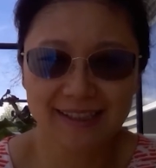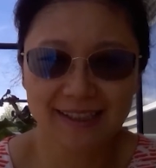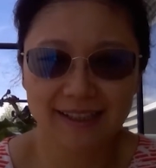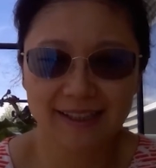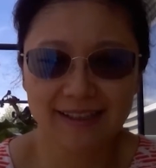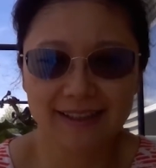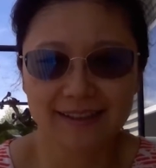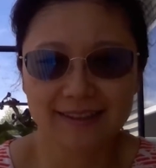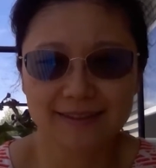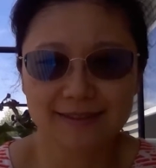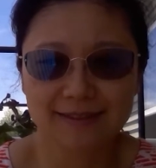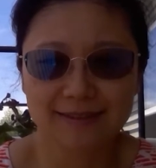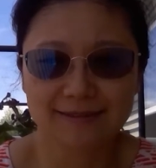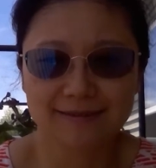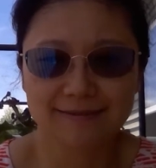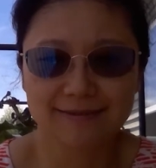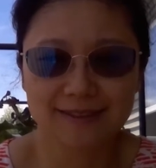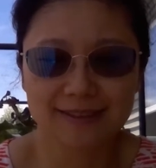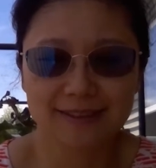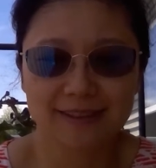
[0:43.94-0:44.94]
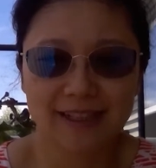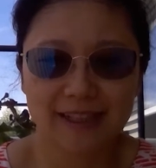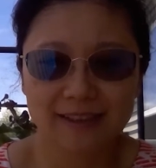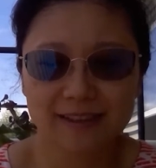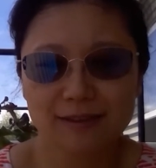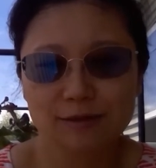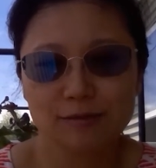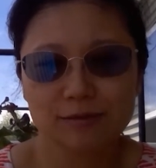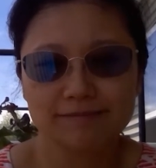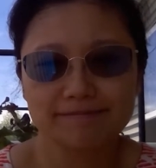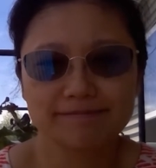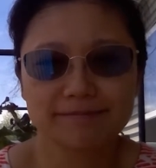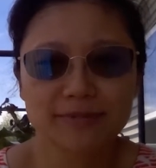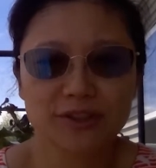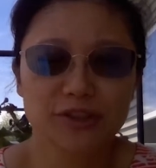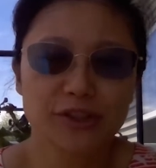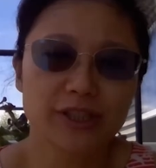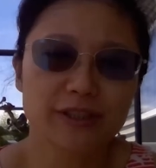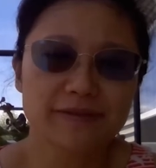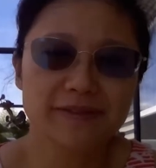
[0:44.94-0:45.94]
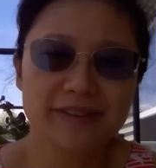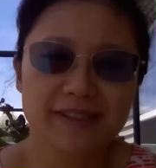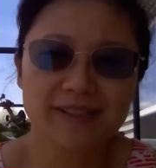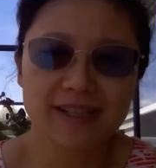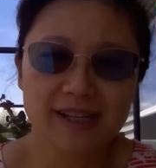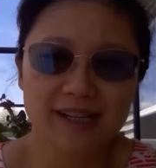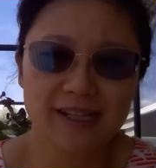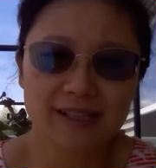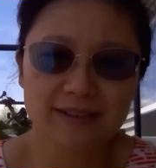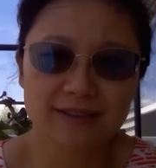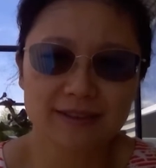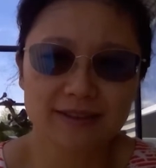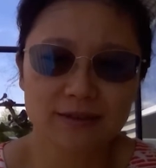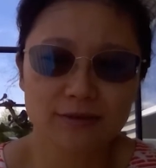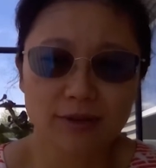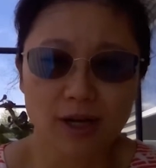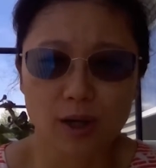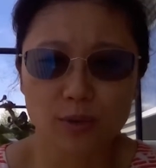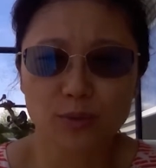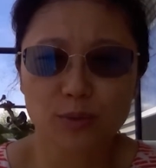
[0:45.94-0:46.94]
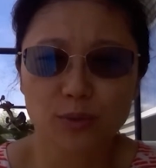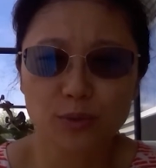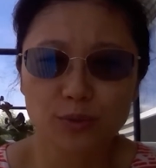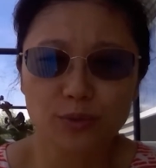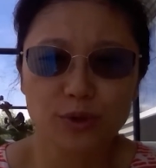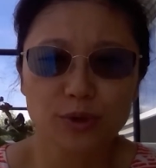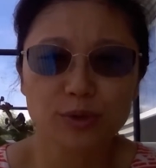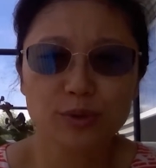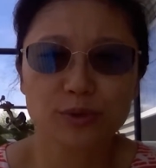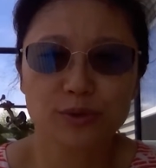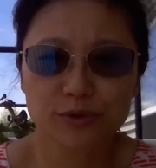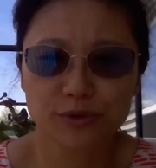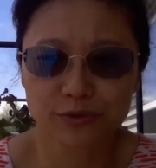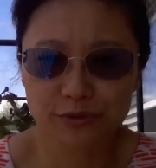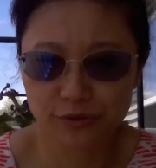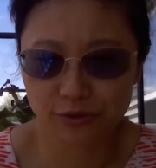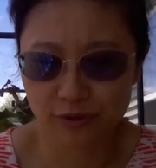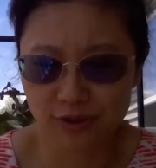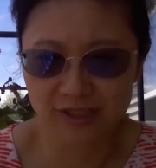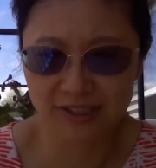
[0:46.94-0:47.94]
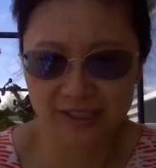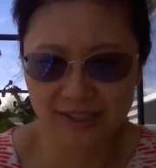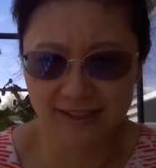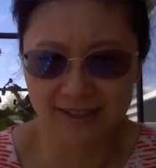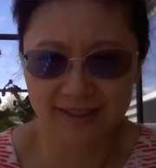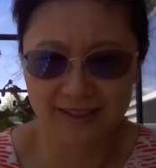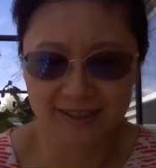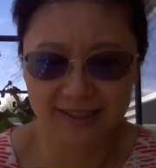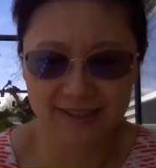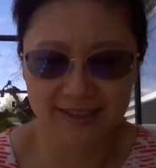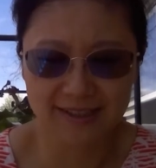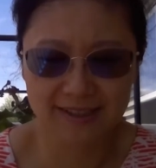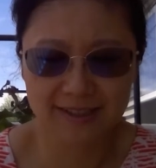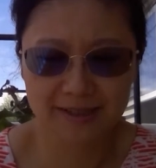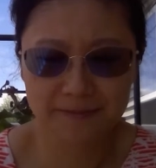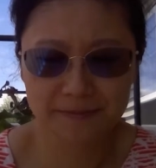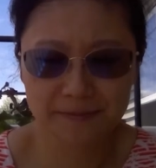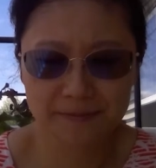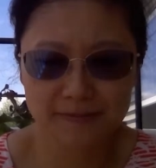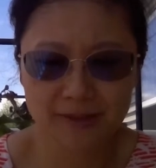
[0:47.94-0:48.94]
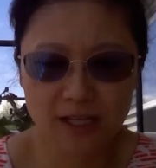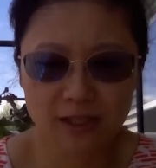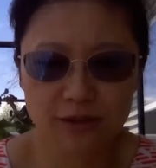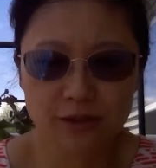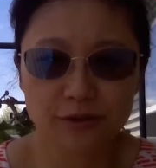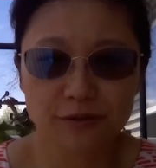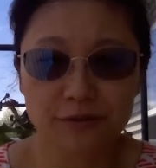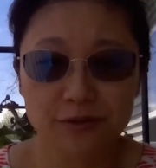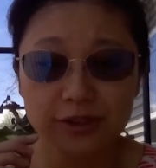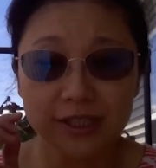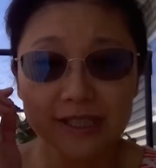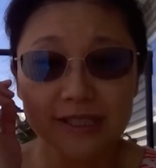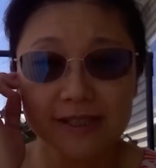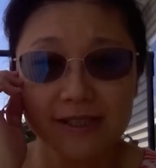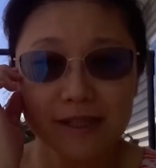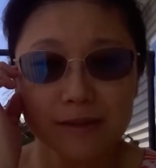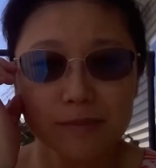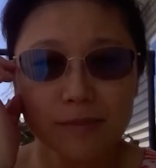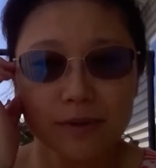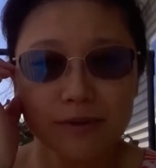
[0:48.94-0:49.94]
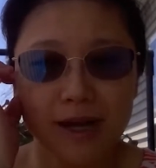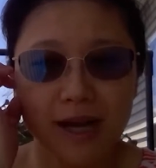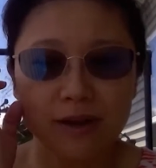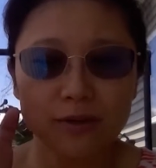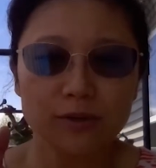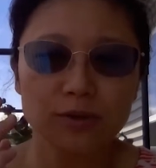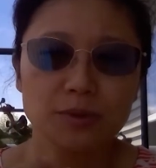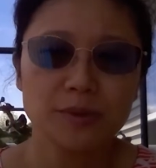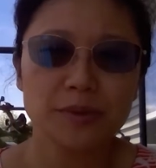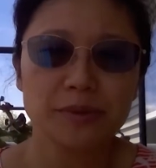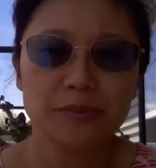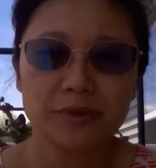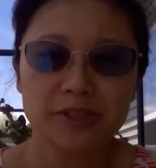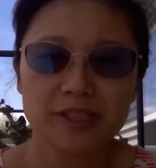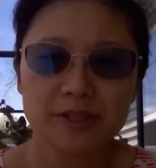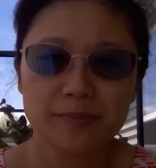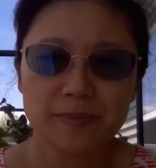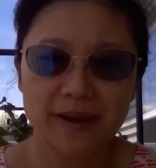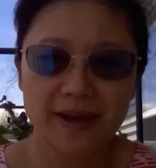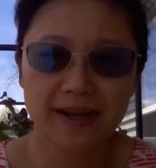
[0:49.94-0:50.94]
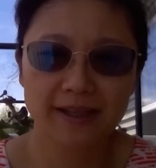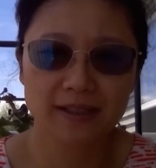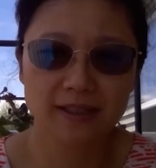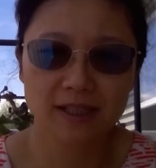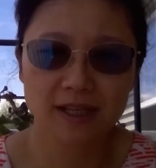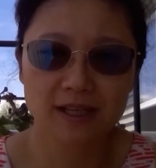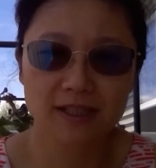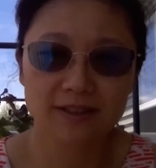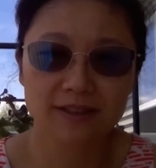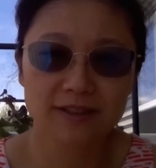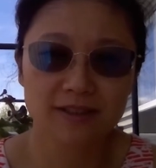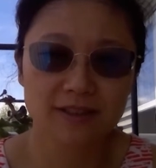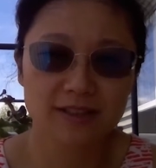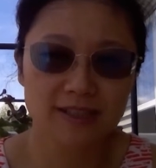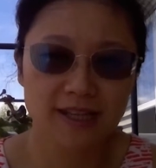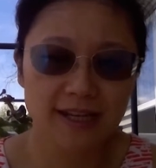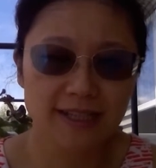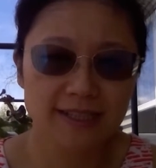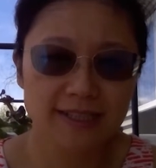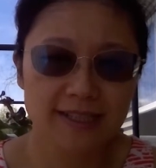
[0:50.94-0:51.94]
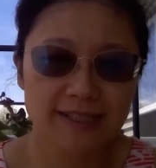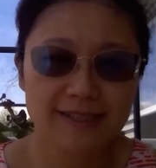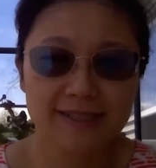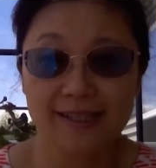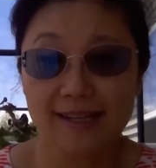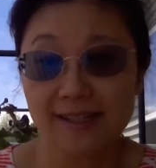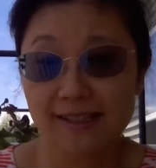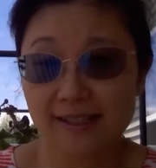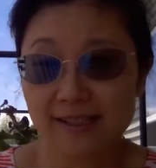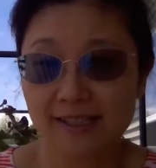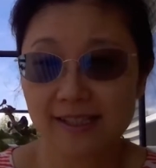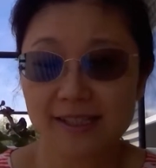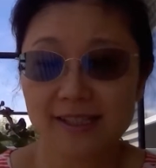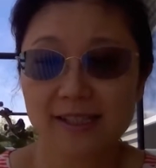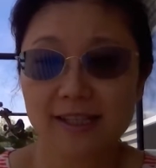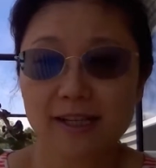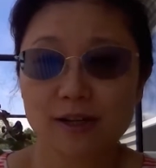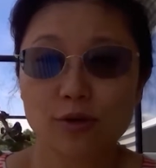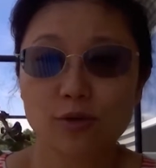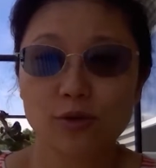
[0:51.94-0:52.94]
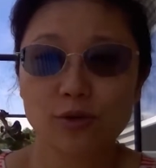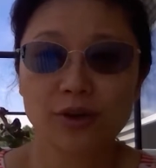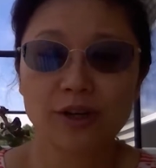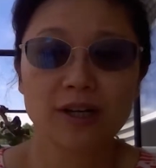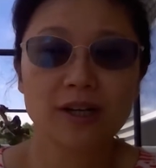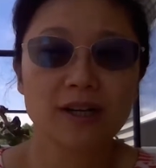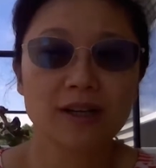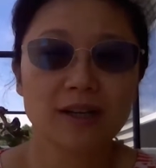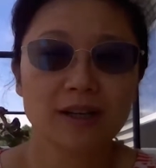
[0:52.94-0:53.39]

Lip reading: and like serve as ground rules for scientists. So for example, how do we respect other scientists' idea or